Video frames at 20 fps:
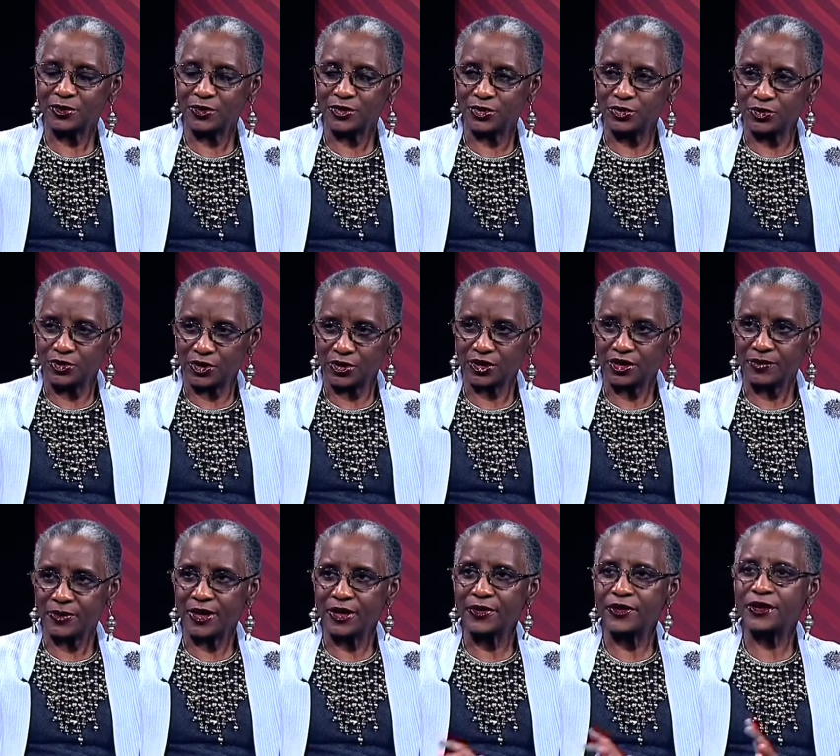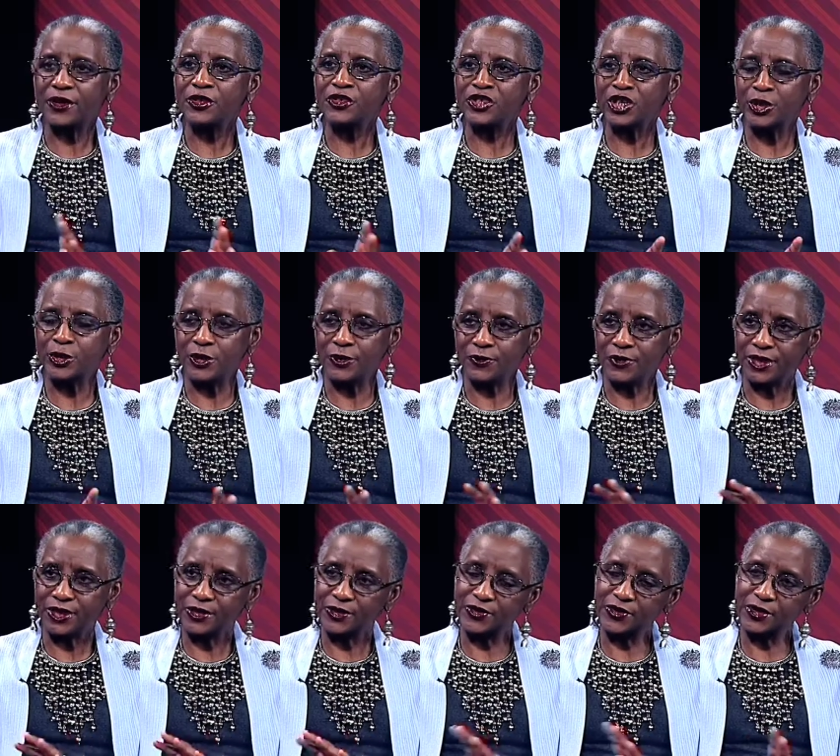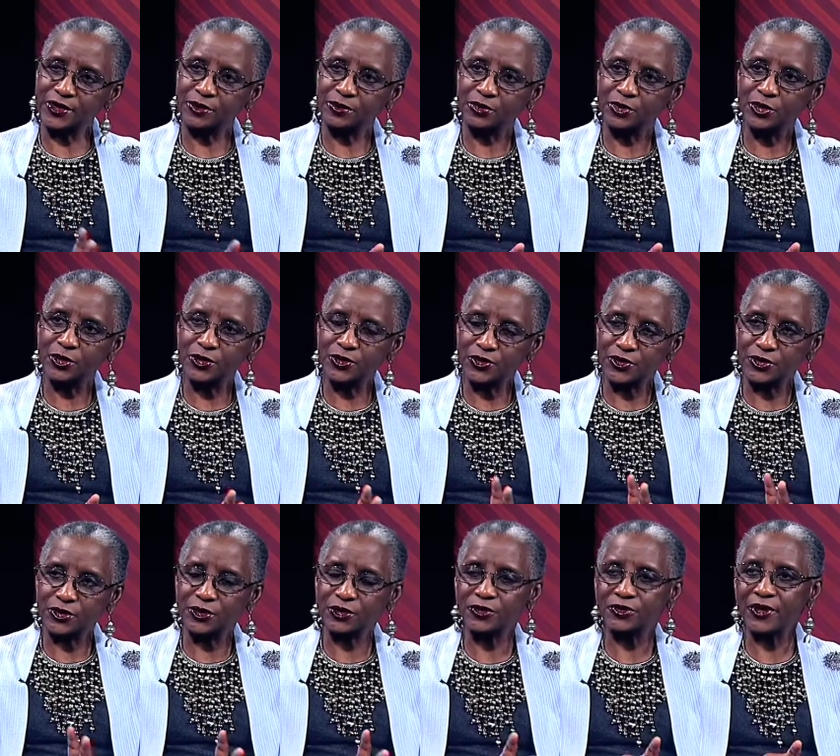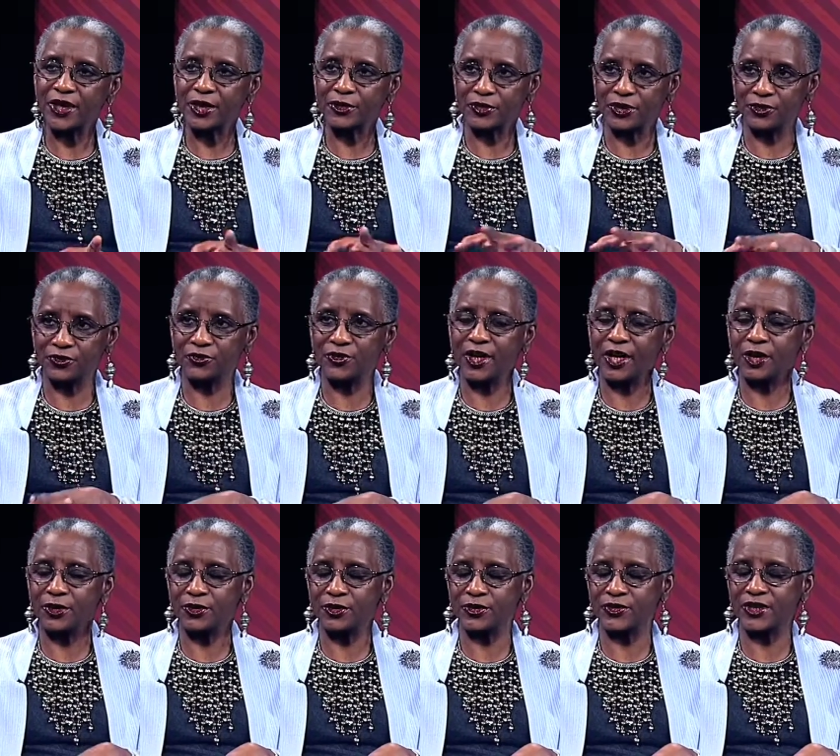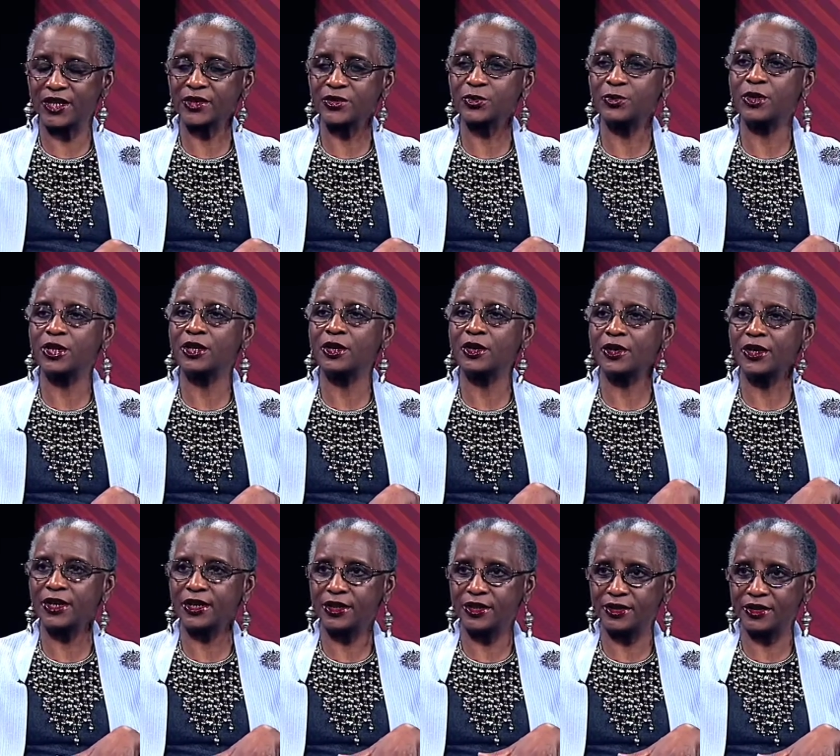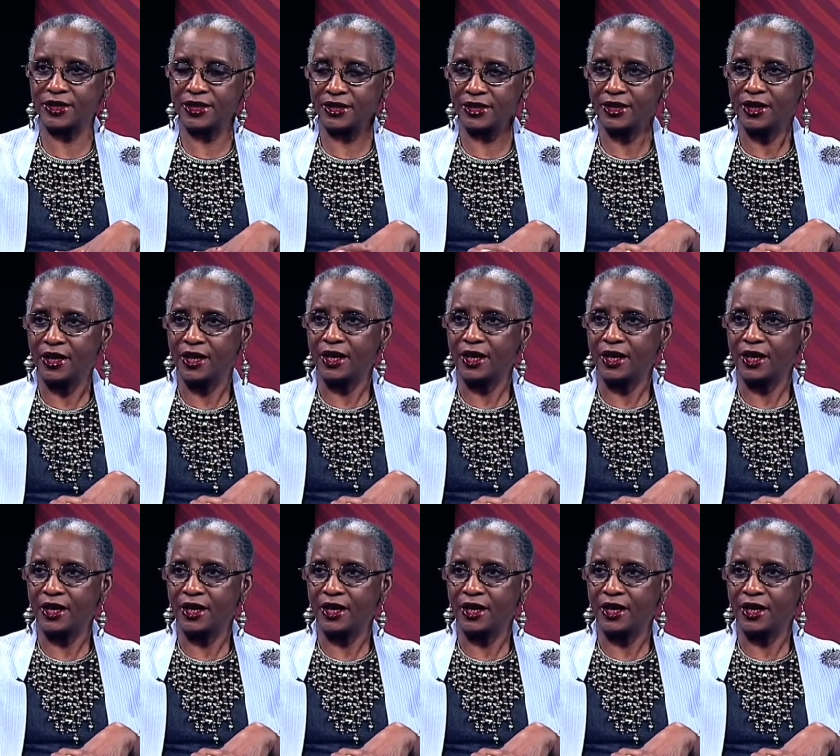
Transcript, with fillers: when you talk about the significance and importance to the Founding Fathers, as we are in the